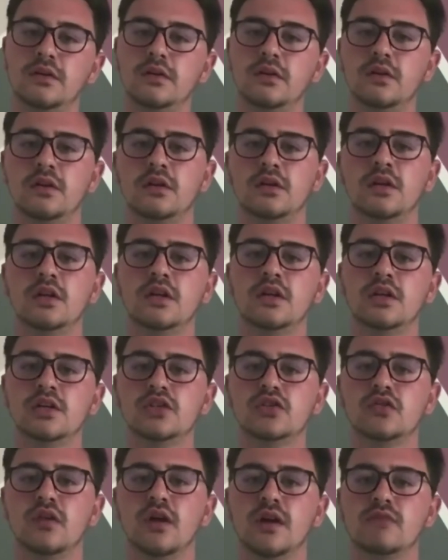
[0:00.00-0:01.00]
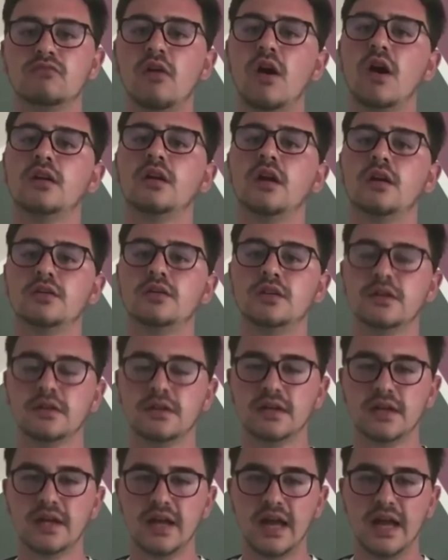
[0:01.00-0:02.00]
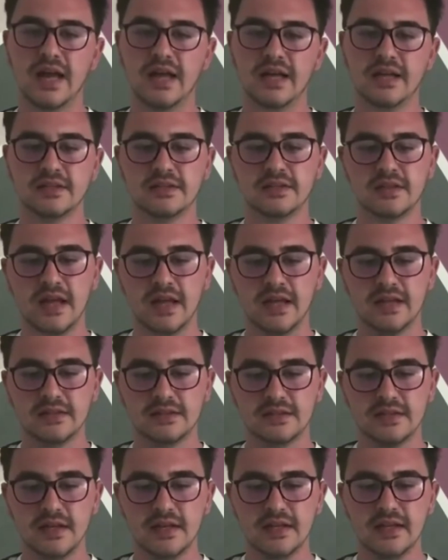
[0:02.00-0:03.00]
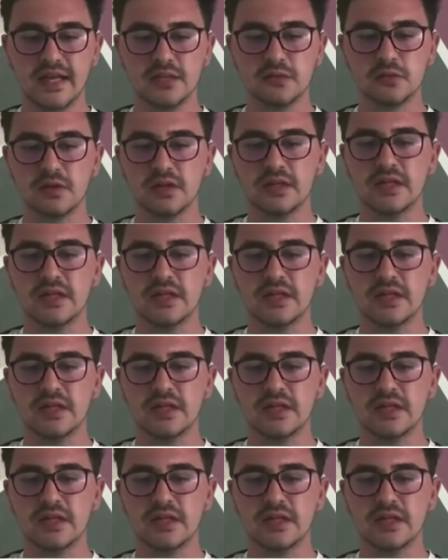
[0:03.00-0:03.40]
You're going to try and run, aren't you? And that's what